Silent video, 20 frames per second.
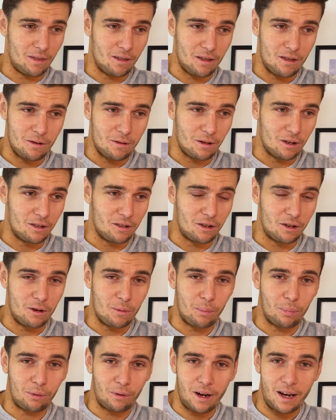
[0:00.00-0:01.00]
that you can do
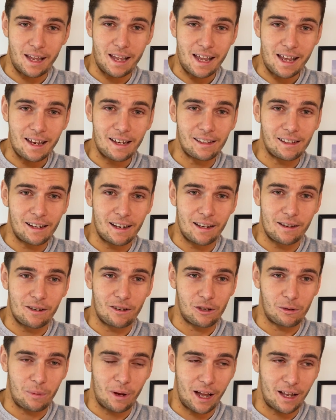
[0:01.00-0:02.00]
pretty easily in your
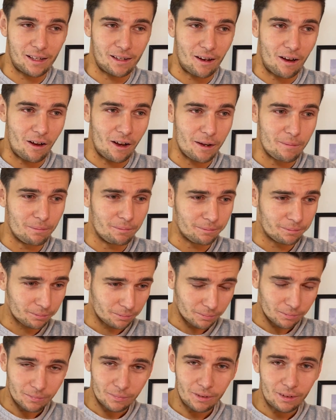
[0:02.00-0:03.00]
spare time.
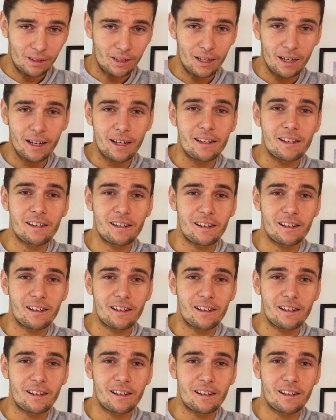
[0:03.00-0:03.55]
It's